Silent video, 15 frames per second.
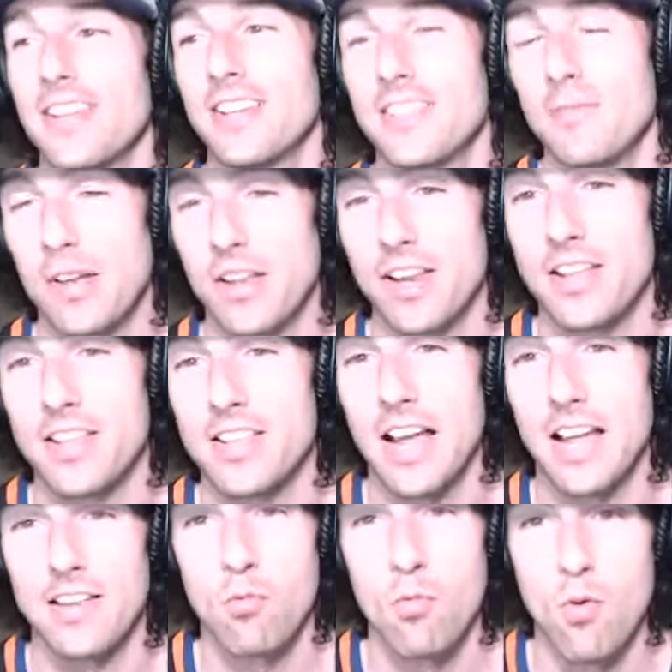But
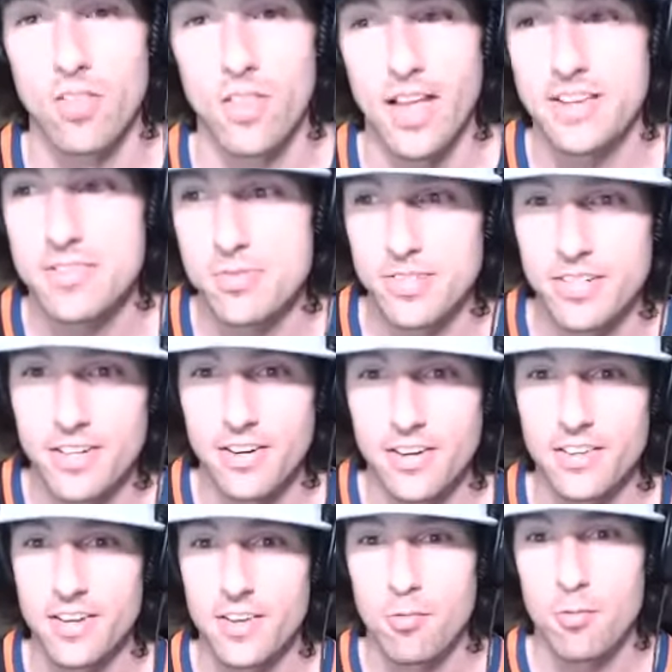I have one last one
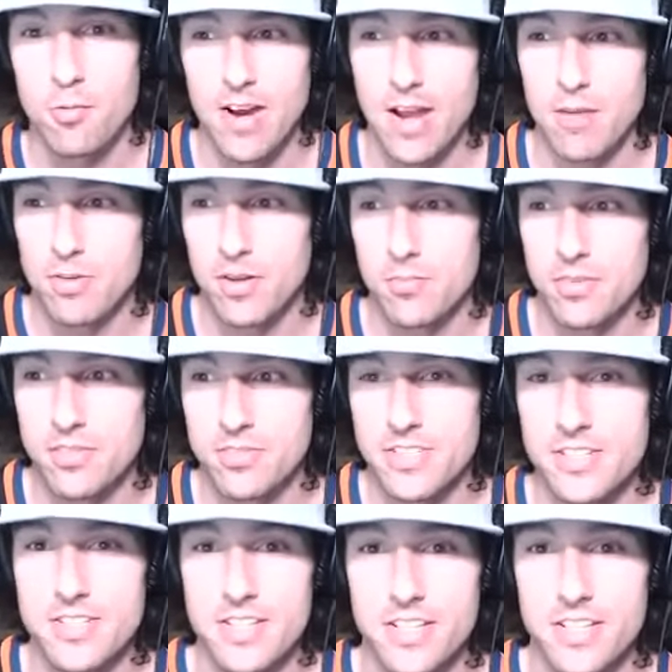here, and we'll wrap up movies.